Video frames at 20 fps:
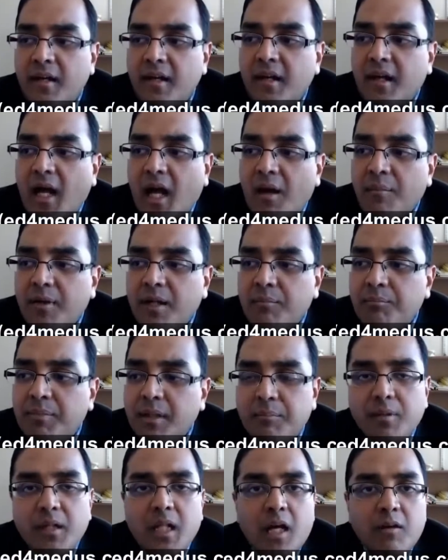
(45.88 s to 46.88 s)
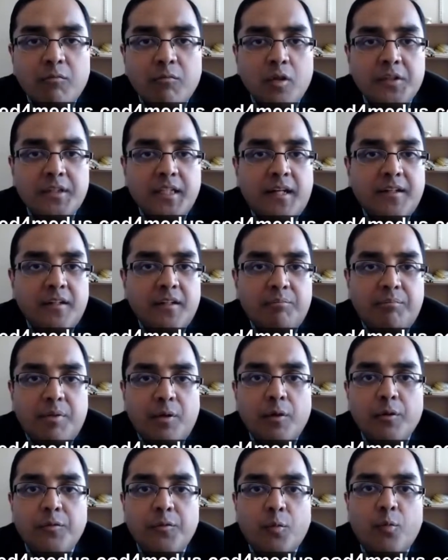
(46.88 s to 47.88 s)
I mean, people have looked at it
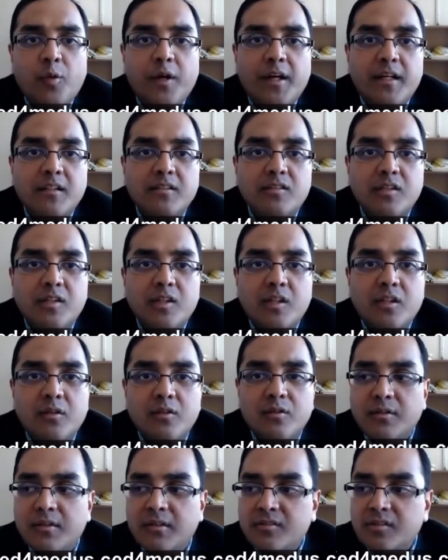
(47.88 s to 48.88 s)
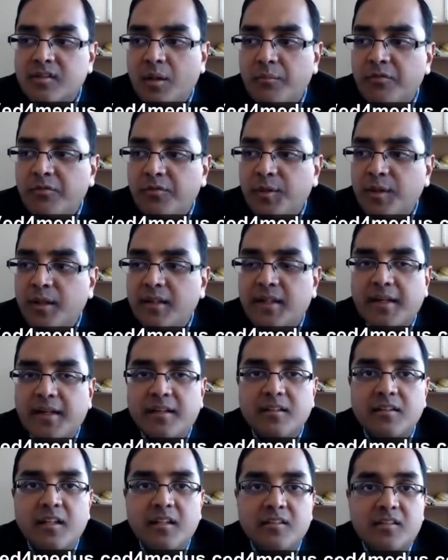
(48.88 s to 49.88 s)
both ways. You know, some feel that it,
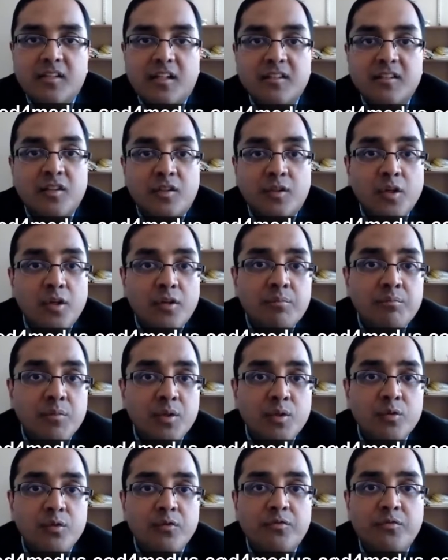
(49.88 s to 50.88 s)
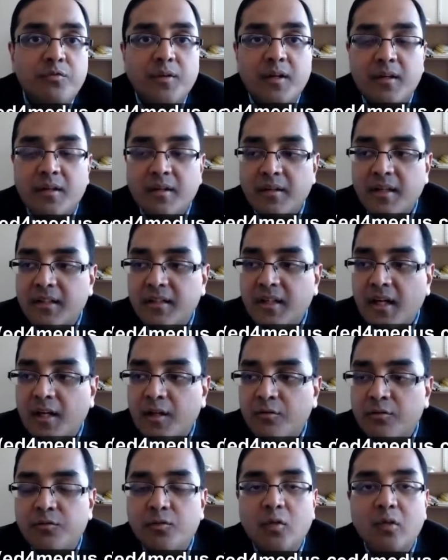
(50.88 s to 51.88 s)
it's it's a good move. Uh, it kind
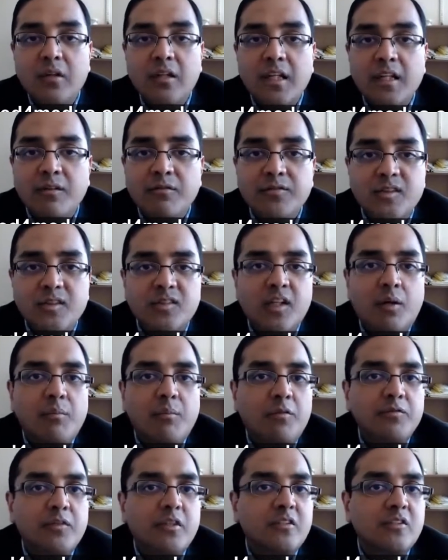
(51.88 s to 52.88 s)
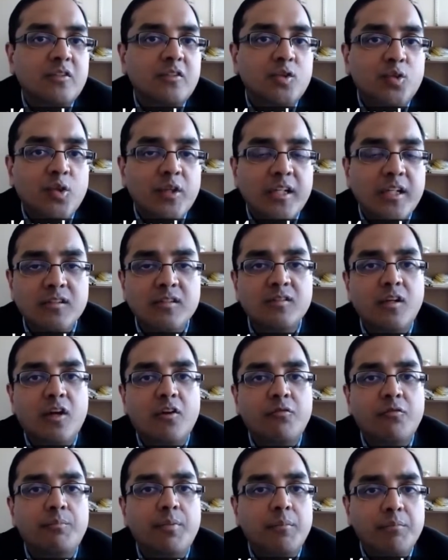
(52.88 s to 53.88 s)
of relieves some of the stress of
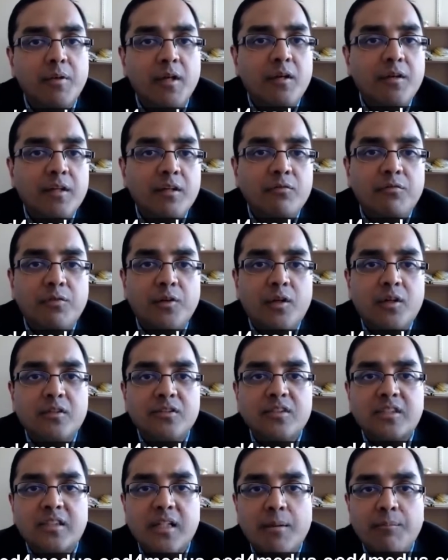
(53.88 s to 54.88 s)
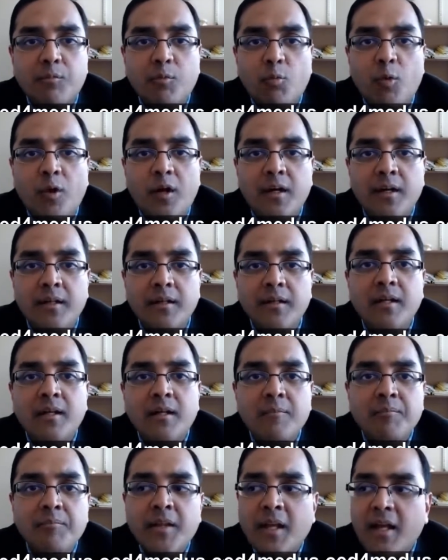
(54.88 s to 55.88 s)
preparing for step one,
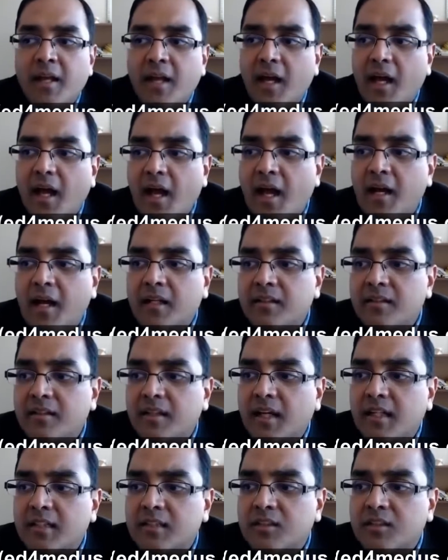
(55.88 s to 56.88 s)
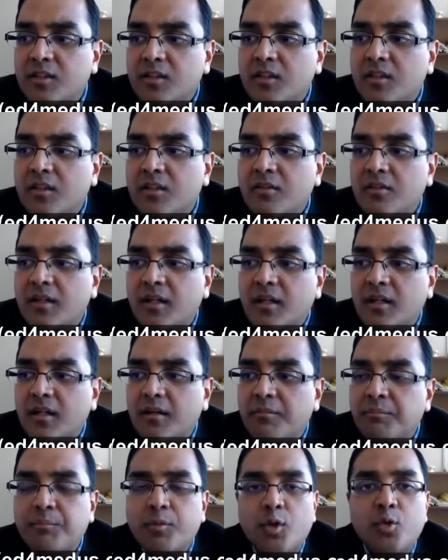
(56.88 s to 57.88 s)
and that you know uh,
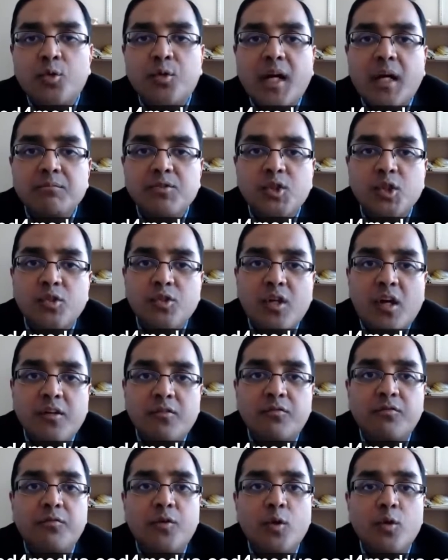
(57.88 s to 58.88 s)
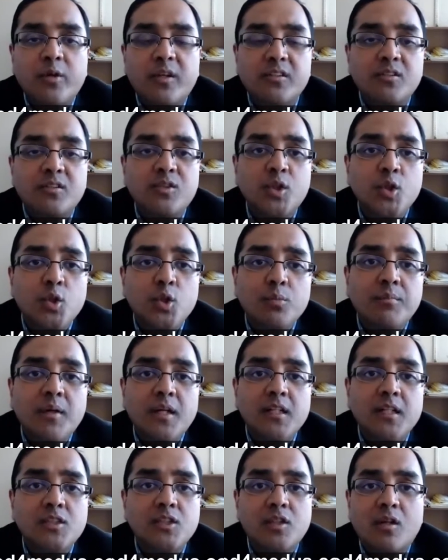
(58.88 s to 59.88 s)
programs should not focus too
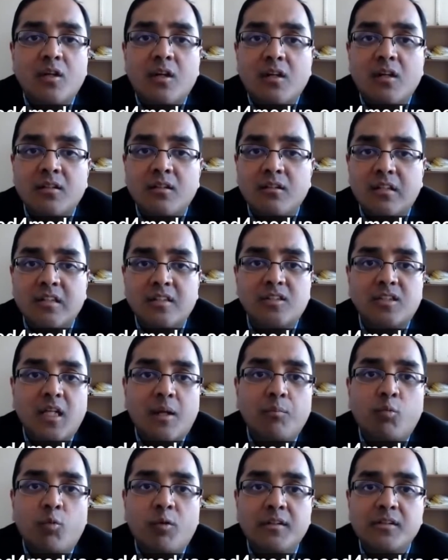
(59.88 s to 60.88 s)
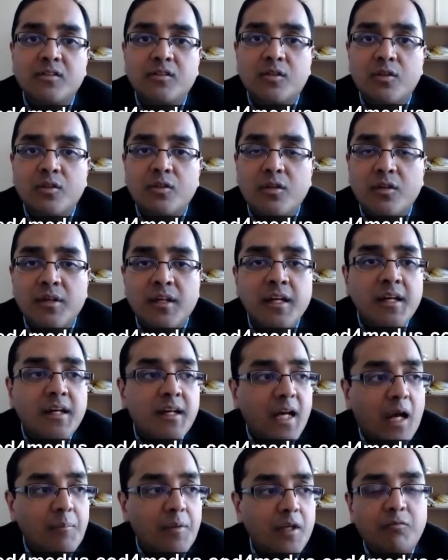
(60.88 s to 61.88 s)
much on the step one score.
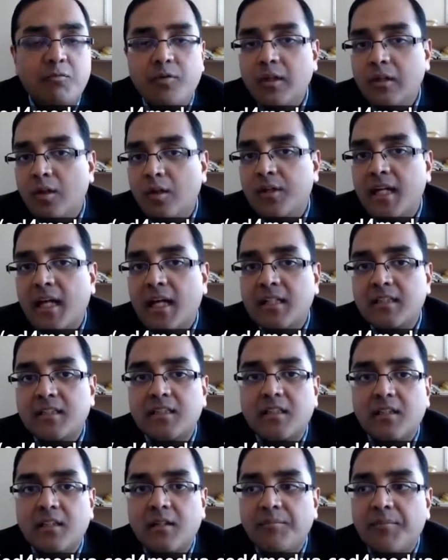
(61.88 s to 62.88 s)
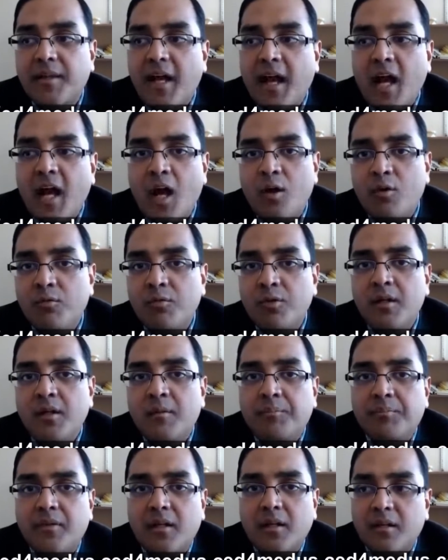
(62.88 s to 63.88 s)
I mean, if you look at um, how
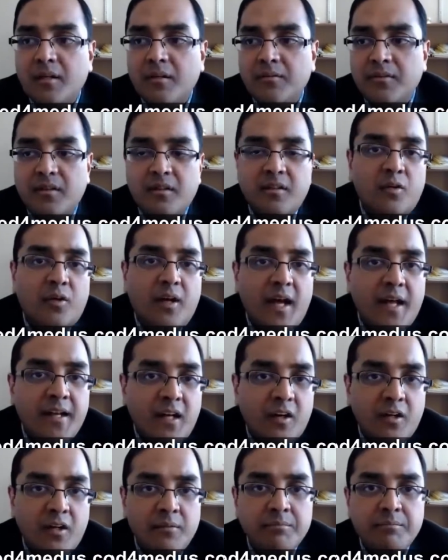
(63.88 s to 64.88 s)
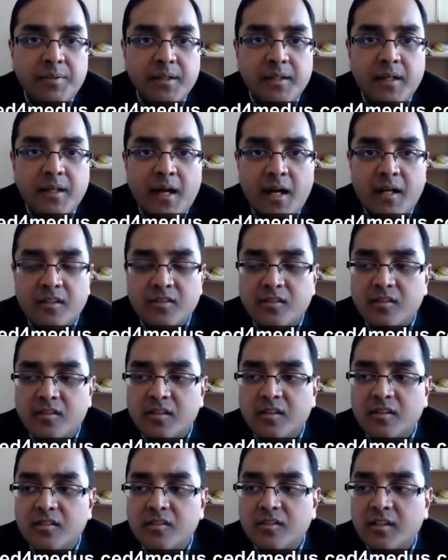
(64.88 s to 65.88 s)
uh, you know, NRMP has
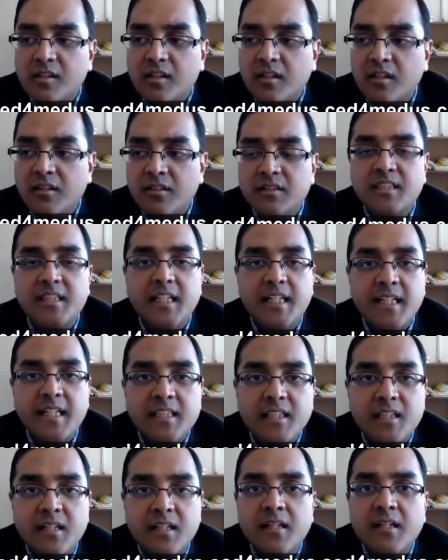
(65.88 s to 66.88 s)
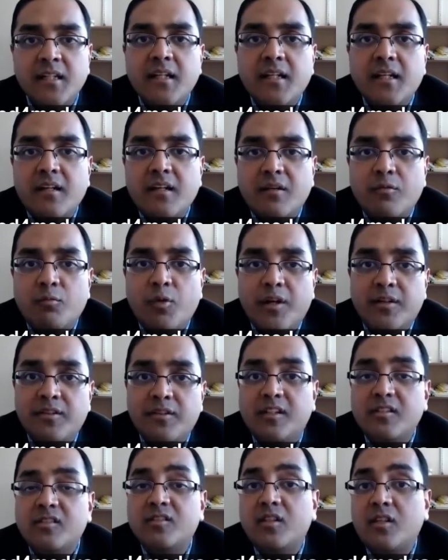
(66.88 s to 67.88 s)
this uh, data where they
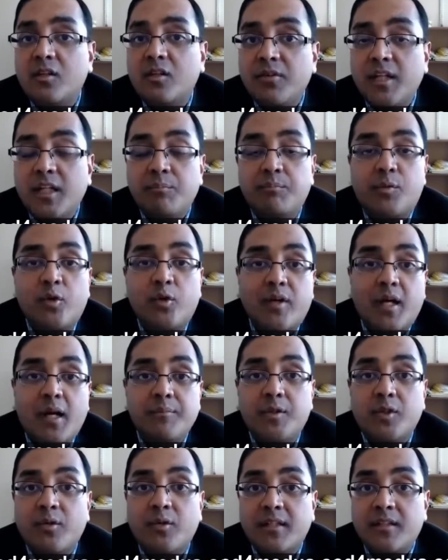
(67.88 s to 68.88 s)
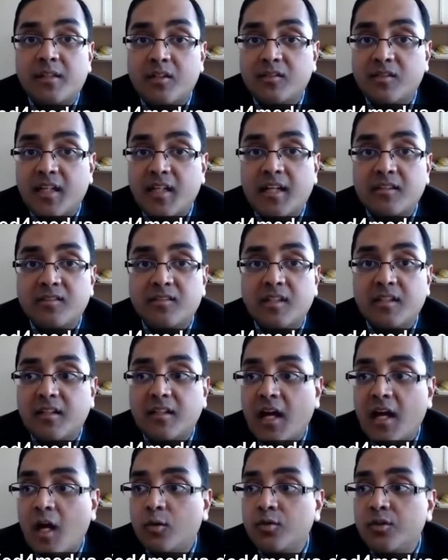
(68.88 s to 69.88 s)
surveyed program directors asking
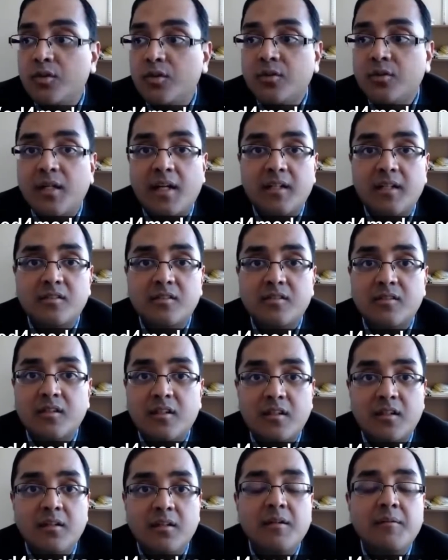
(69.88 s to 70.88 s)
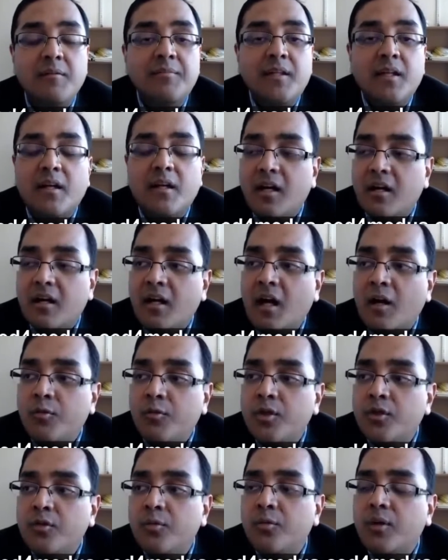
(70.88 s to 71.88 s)
how do you guys uh, how do
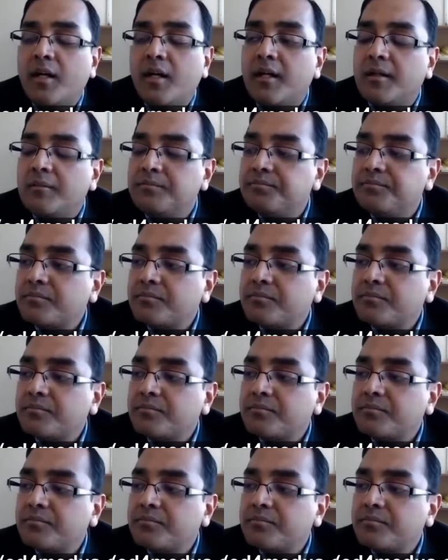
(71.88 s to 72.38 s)
you um,